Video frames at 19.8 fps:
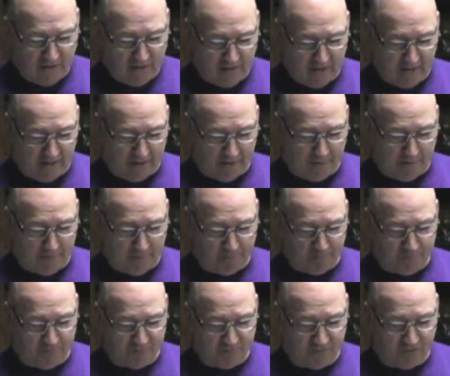Um,
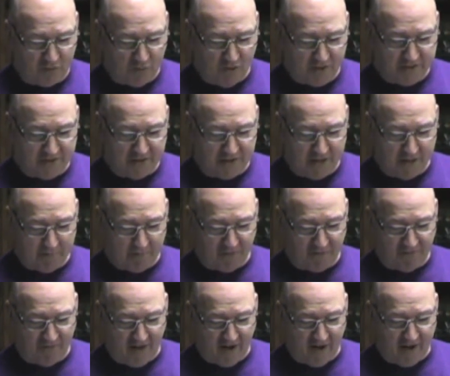question number
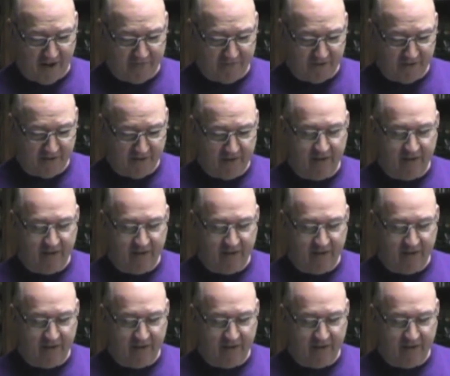five: